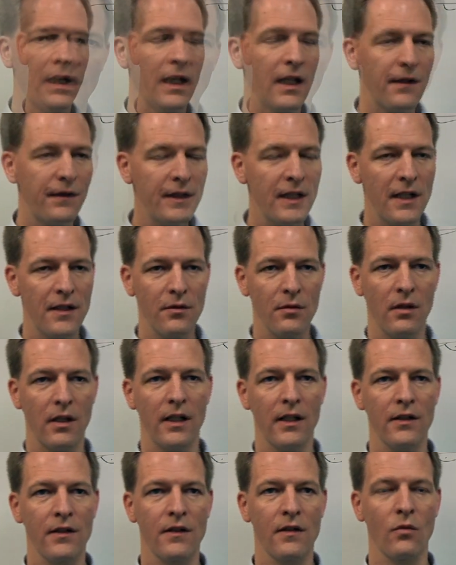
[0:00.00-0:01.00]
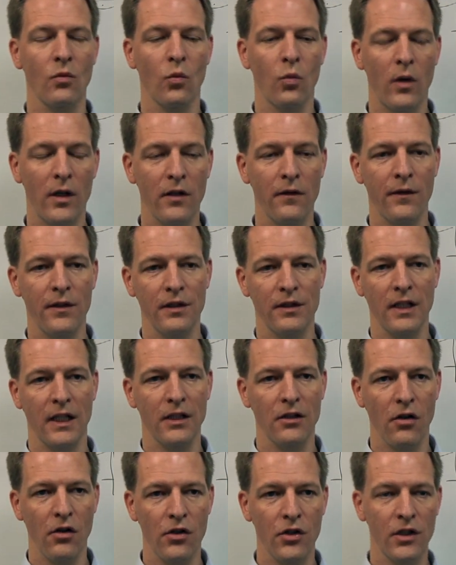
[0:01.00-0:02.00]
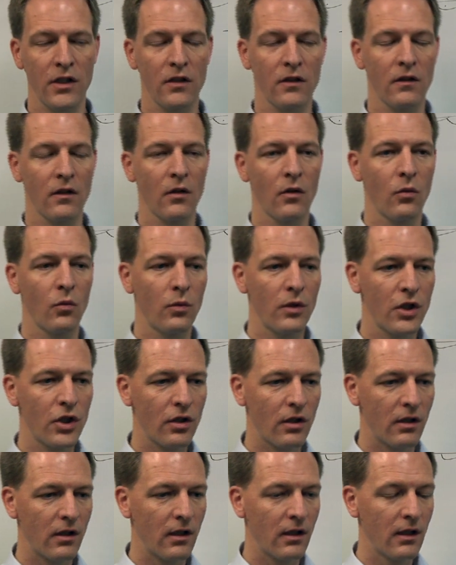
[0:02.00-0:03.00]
FD-SOI is one of the technologies which